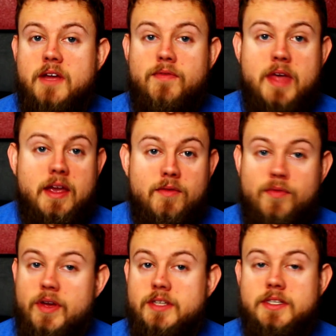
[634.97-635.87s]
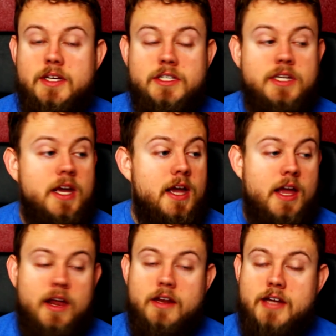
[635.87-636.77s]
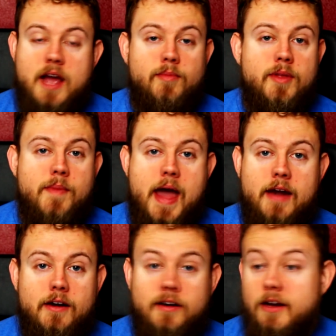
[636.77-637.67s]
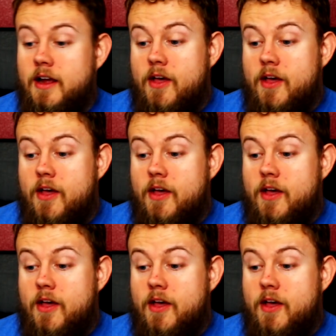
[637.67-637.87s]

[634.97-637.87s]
If they can fix this in a timely manner,